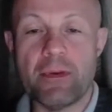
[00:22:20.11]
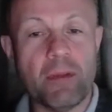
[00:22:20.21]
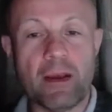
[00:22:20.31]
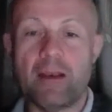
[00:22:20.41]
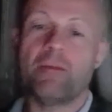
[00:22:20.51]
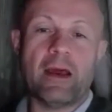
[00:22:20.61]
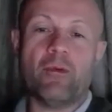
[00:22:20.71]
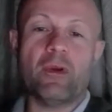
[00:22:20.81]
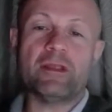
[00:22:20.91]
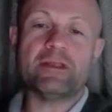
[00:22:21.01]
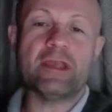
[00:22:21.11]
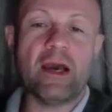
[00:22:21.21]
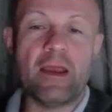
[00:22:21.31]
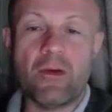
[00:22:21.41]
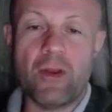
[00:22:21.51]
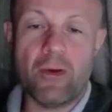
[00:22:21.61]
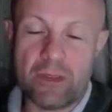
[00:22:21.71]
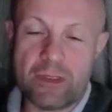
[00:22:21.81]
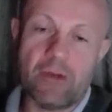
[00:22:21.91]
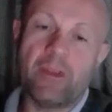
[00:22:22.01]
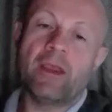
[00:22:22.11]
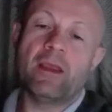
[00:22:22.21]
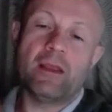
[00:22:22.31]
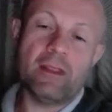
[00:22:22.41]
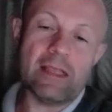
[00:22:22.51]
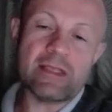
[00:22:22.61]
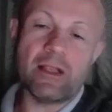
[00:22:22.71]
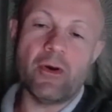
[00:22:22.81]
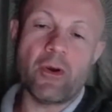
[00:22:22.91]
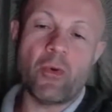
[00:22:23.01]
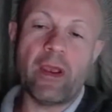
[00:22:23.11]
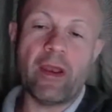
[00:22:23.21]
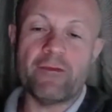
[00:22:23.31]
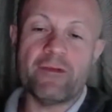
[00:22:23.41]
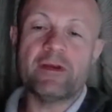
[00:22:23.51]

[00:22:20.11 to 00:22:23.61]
But how would a CIO know this? So that's a long way of